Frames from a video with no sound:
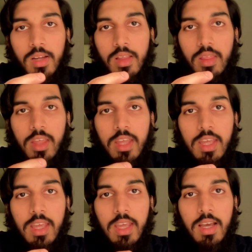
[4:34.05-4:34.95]

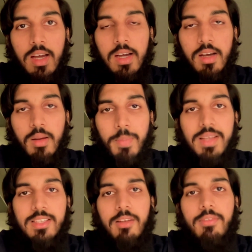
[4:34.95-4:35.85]
the
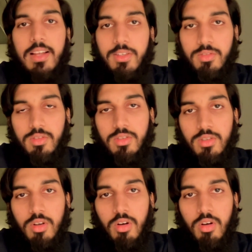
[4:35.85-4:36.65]
pixel values